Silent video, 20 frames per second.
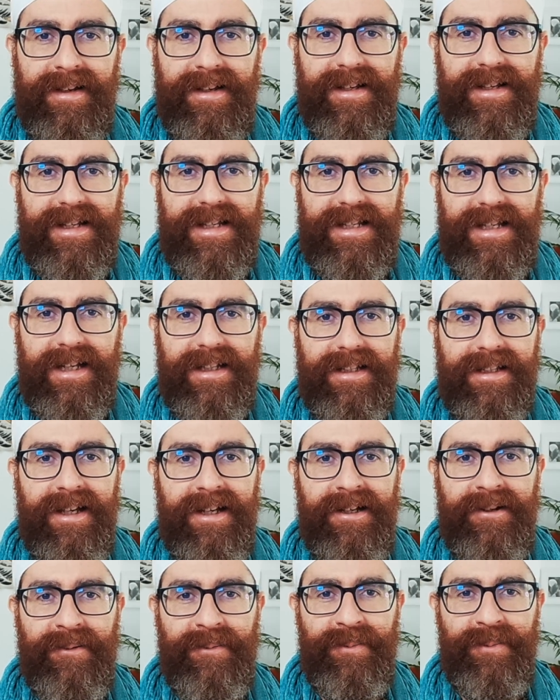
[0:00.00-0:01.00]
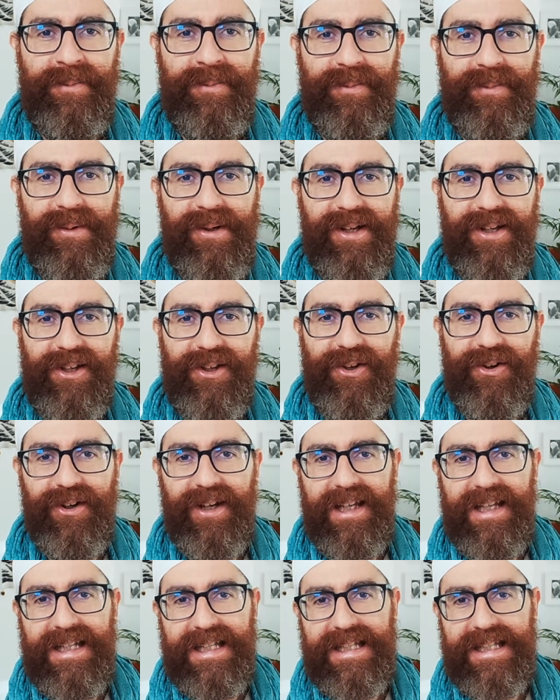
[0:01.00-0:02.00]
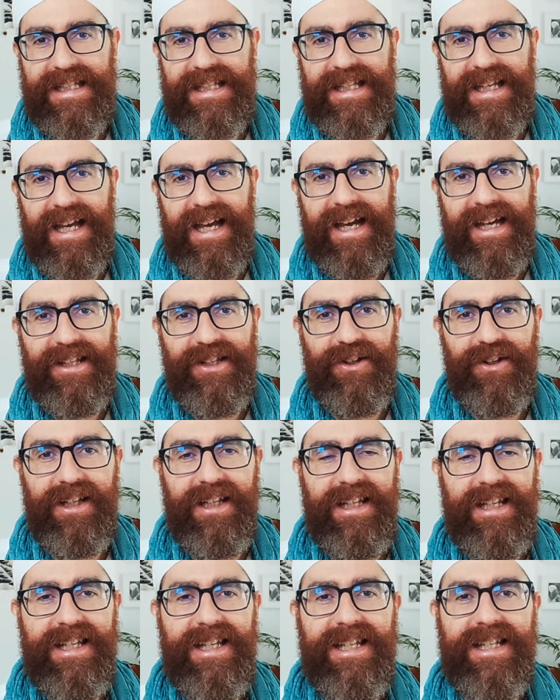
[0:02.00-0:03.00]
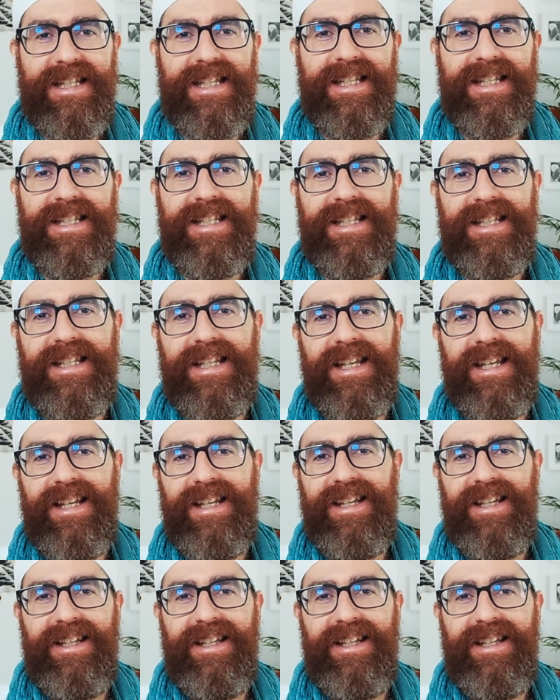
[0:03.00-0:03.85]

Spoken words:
Sadnam, yogis and yoginis.